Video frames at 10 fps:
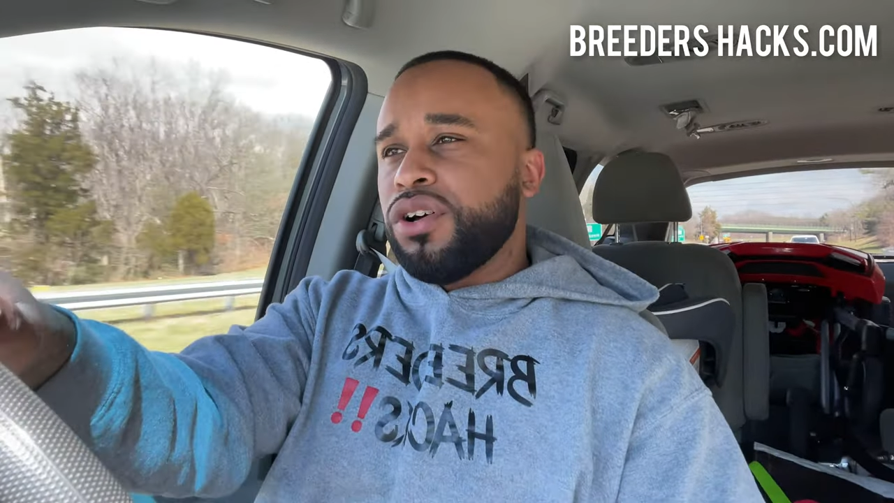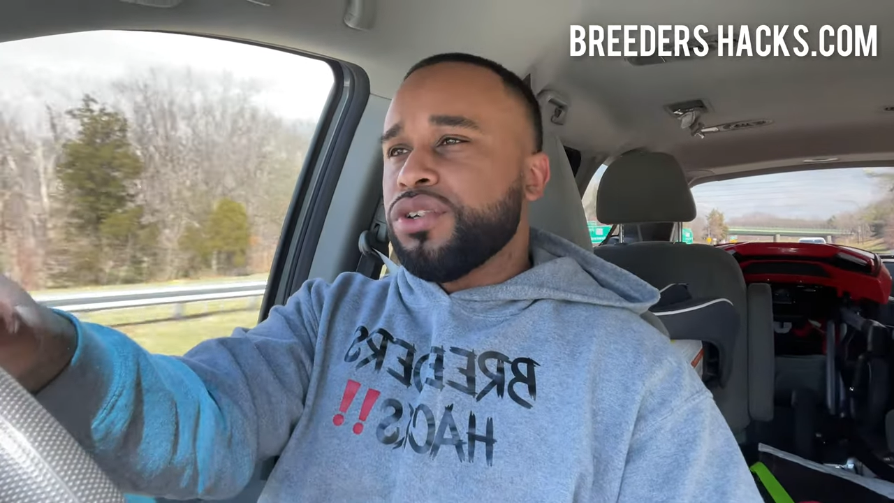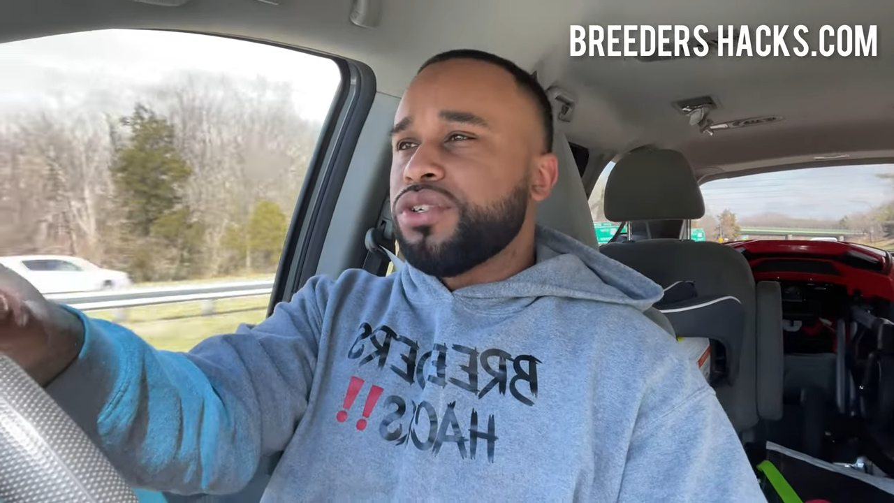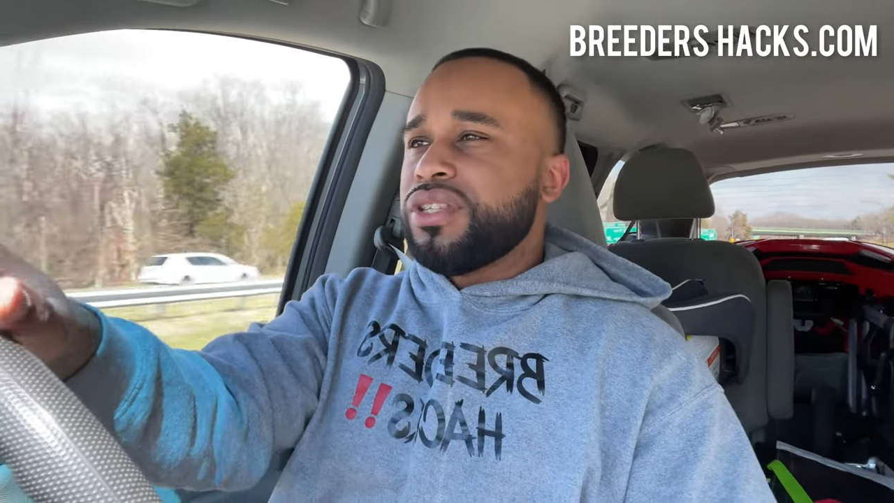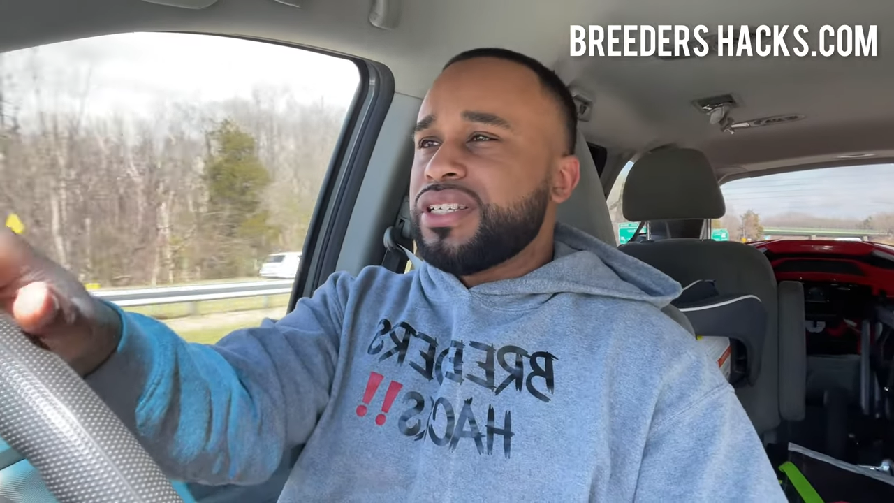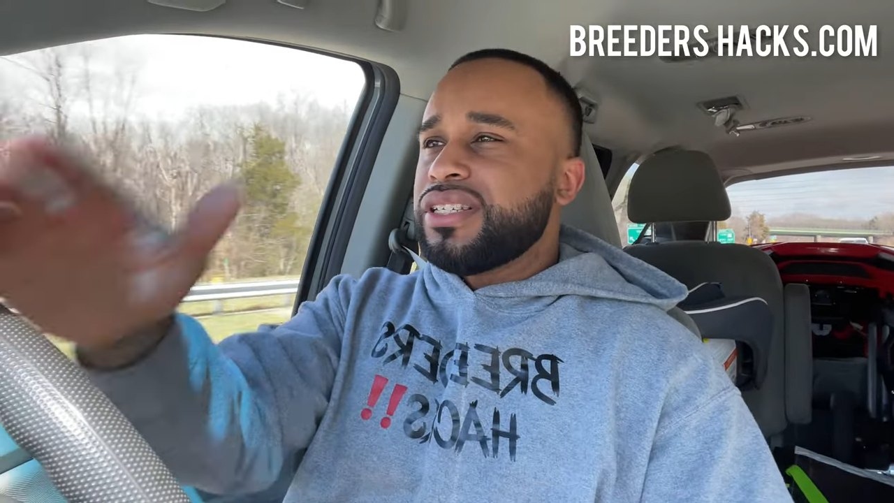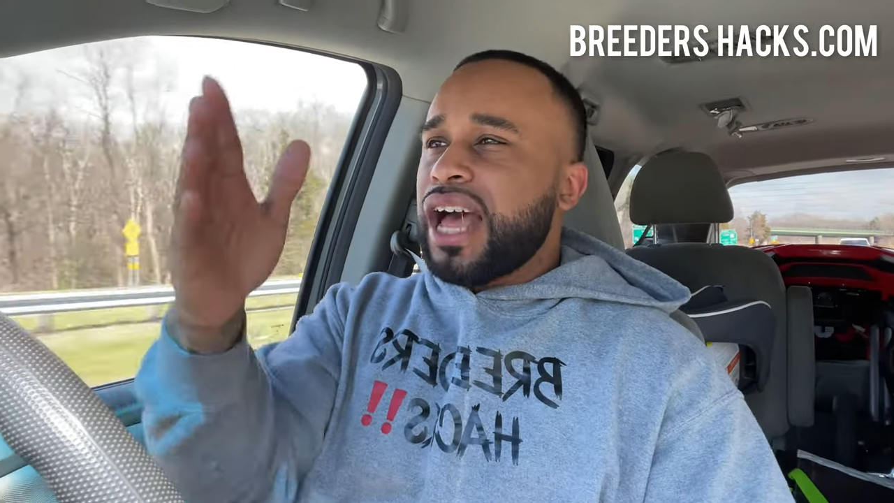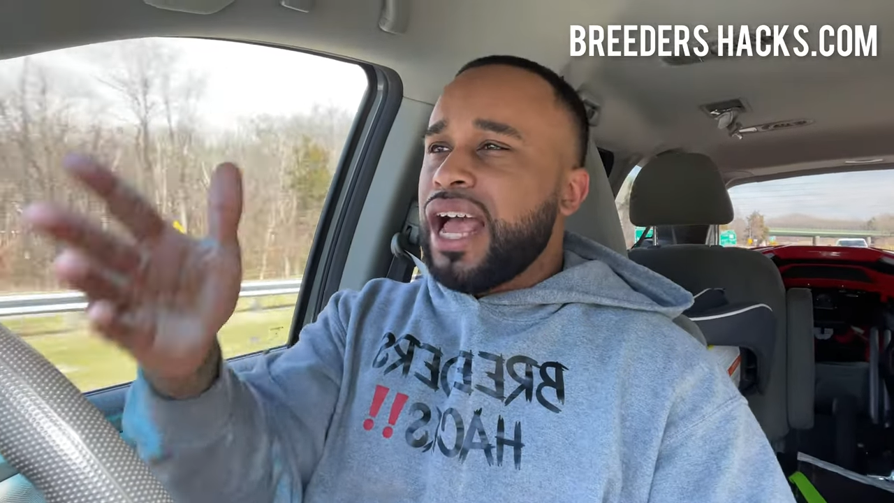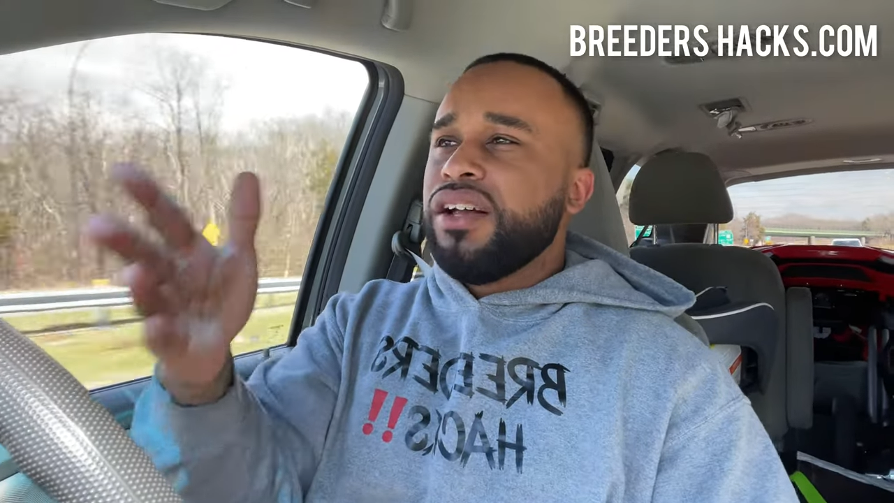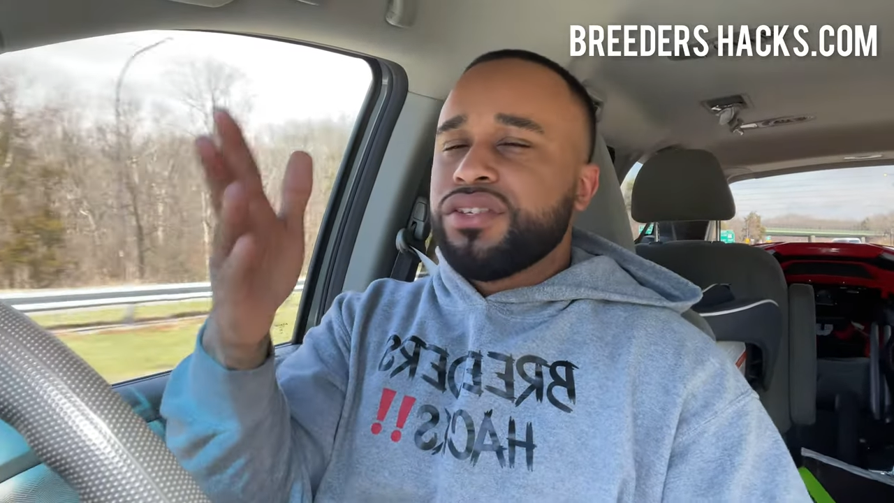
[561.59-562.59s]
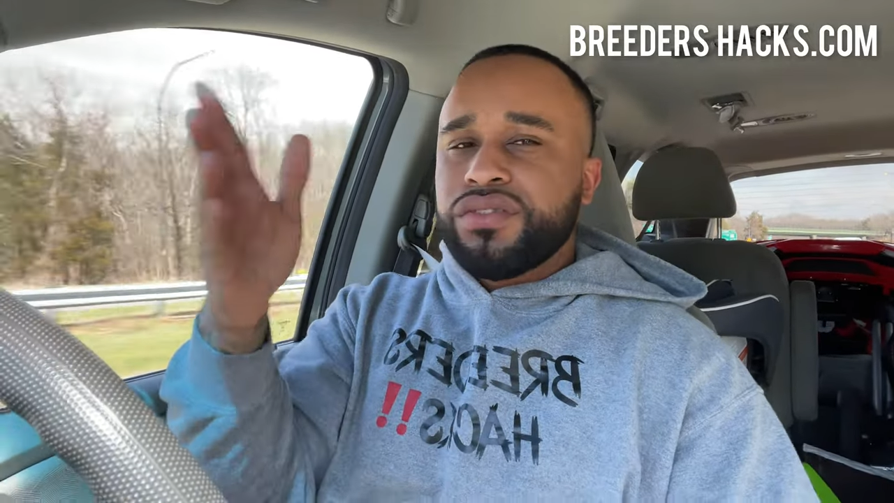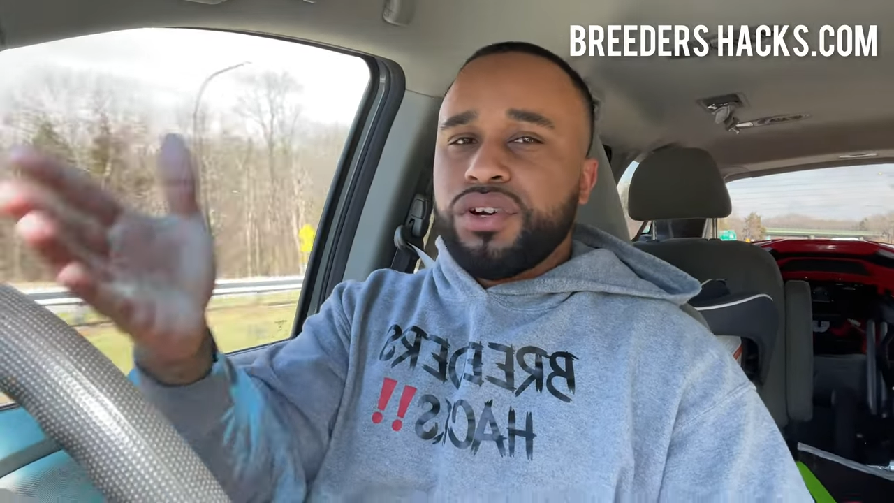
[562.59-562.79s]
also the styles of